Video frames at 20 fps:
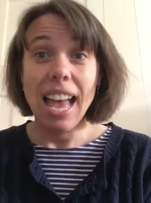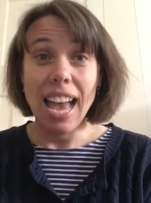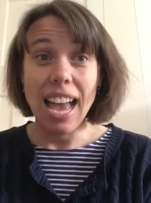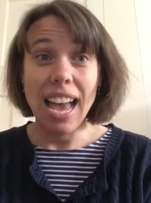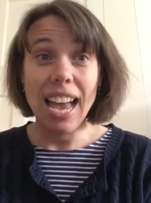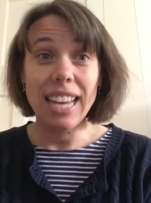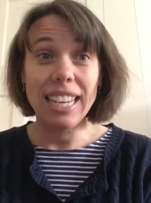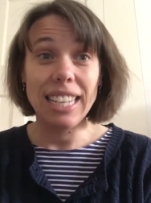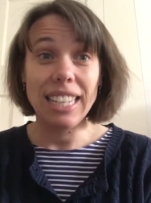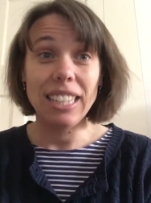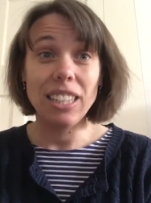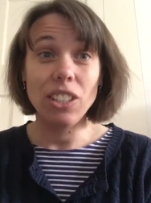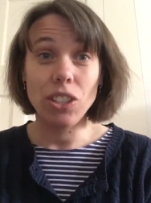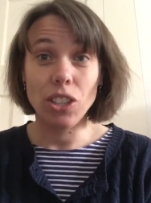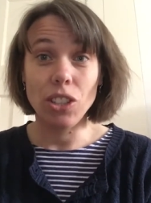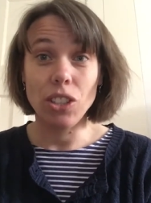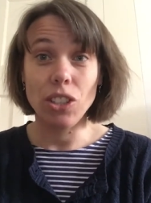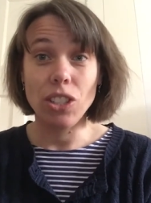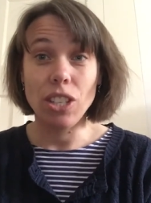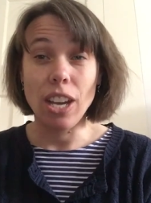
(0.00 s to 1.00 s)
and in the
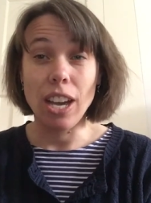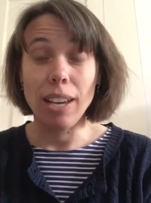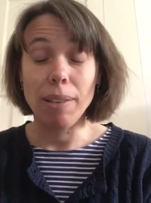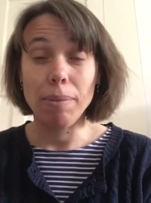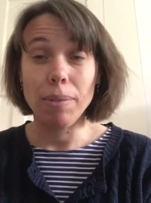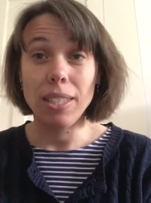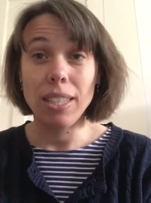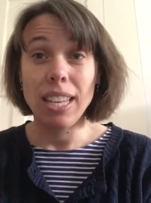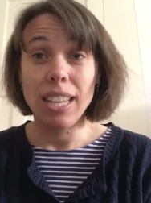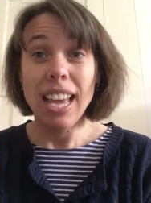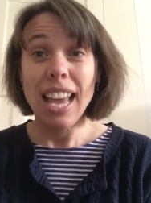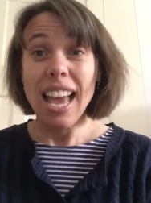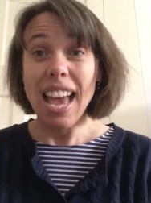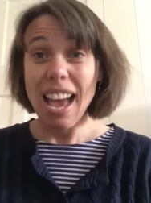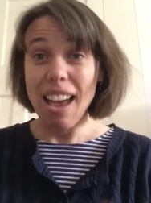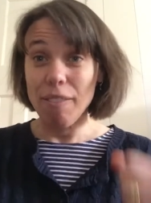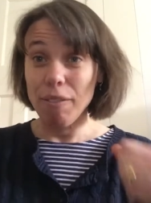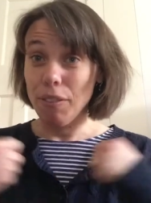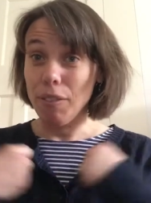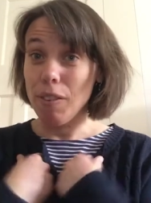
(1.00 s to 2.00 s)
good times.
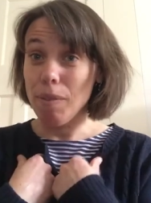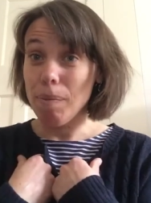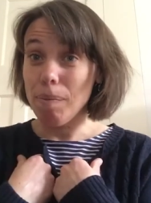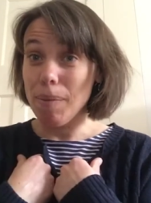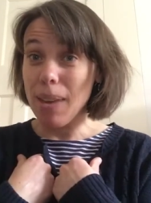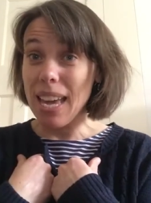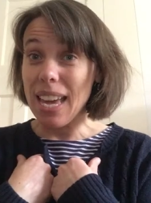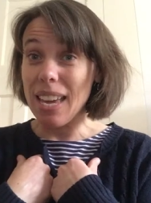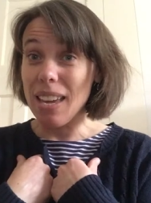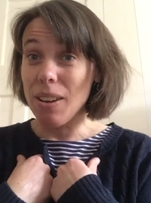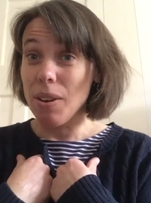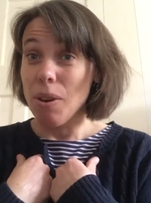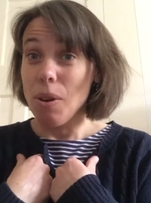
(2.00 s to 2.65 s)
And for me,